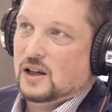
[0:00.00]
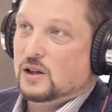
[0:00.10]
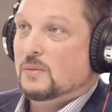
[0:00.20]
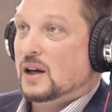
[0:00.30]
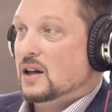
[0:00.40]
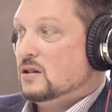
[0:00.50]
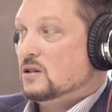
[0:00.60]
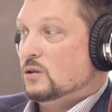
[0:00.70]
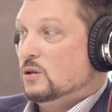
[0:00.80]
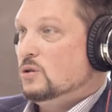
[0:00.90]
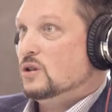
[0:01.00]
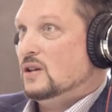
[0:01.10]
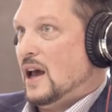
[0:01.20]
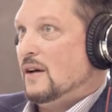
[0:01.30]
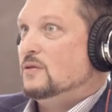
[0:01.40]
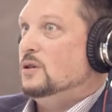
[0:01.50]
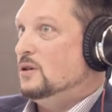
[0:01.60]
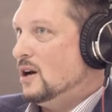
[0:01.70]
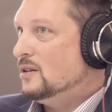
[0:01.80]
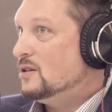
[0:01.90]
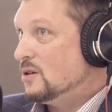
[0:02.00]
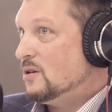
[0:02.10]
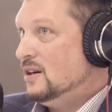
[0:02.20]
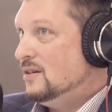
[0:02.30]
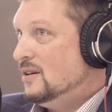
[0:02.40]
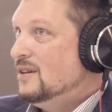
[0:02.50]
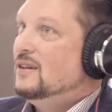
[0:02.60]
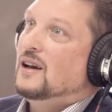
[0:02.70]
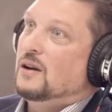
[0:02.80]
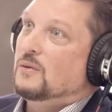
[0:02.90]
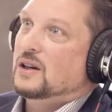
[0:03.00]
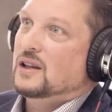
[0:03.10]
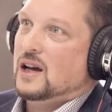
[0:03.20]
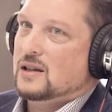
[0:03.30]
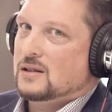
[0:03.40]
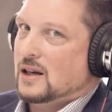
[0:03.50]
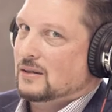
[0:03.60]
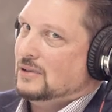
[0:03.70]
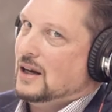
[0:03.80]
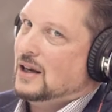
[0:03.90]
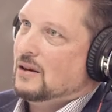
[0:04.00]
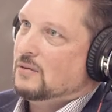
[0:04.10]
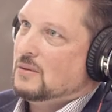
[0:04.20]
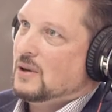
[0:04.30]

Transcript: Now you might get disillusioned after you got the degree and yeah. realize like I can't really